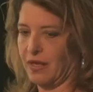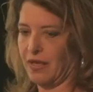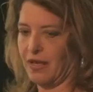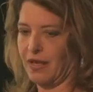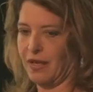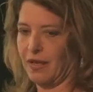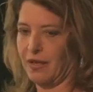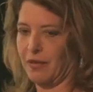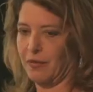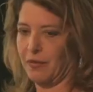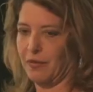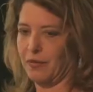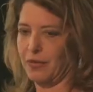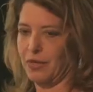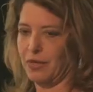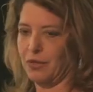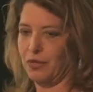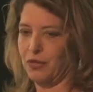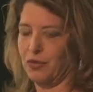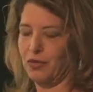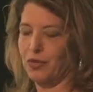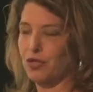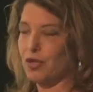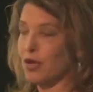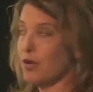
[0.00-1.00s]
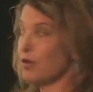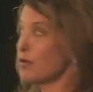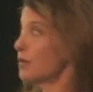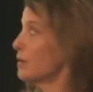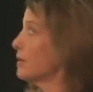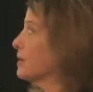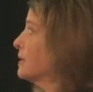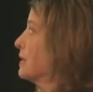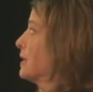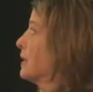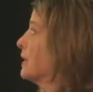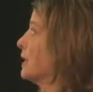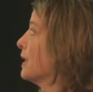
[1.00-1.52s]
You
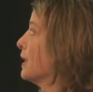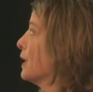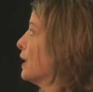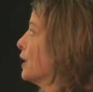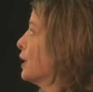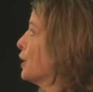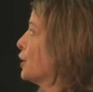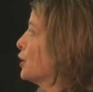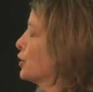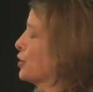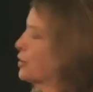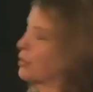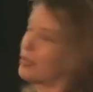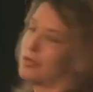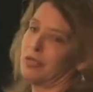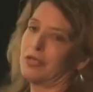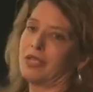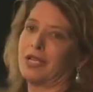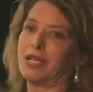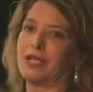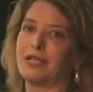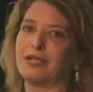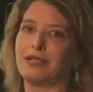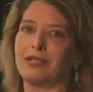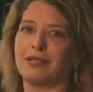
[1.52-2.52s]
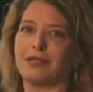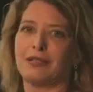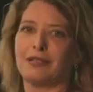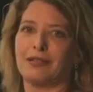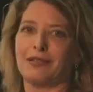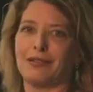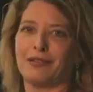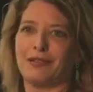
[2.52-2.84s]
don't churn it,